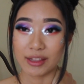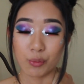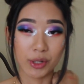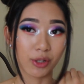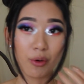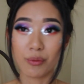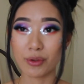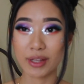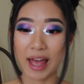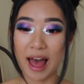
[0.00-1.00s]
We don't
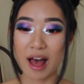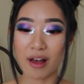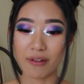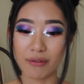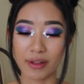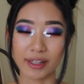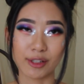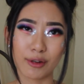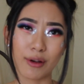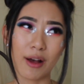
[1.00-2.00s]
really have, like,
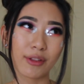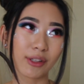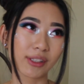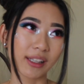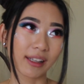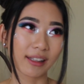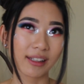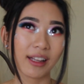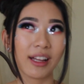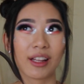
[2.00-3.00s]
you know how there's like
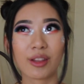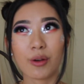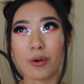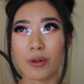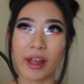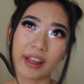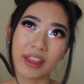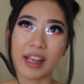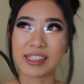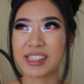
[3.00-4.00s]
the whole like
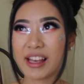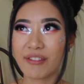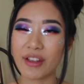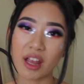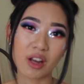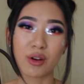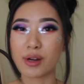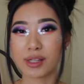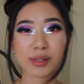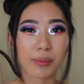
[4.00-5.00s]
Thanksgiving,
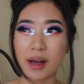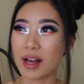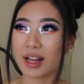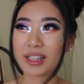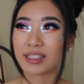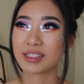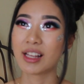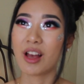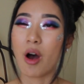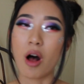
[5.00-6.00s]
Christmas,
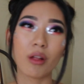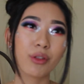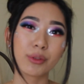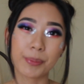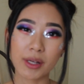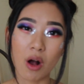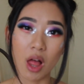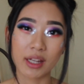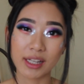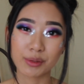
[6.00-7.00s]
all those big
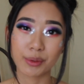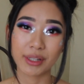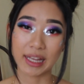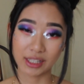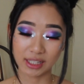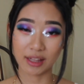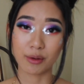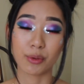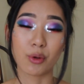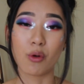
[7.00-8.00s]
holidays where you get
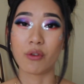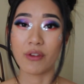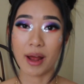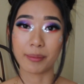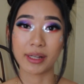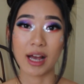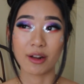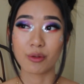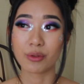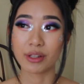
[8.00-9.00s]
together with your whole family. I
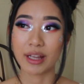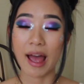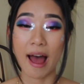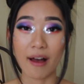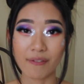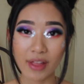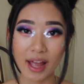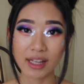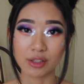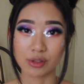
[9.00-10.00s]
don't really have
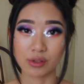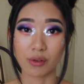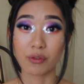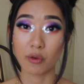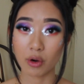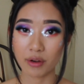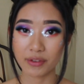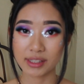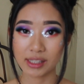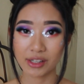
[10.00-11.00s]
that. It's just the 4 of
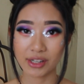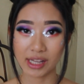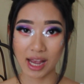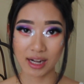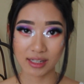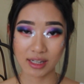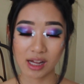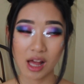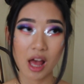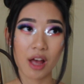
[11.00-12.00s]
us here in
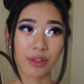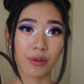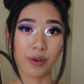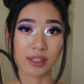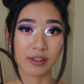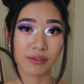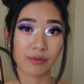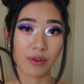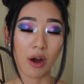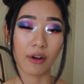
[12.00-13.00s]
Canada. The rest of
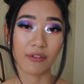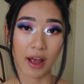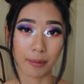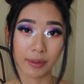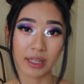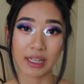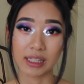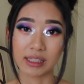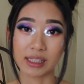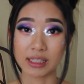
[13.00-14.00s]
our family
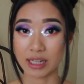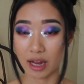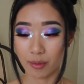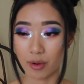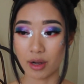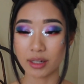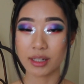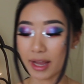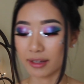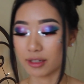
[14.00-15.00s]
is in Taiwan.
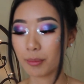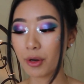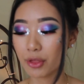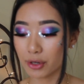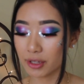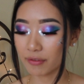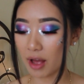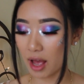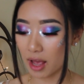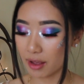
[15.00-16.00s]
Okay, number
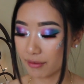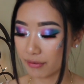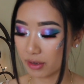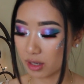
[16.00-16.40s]
35,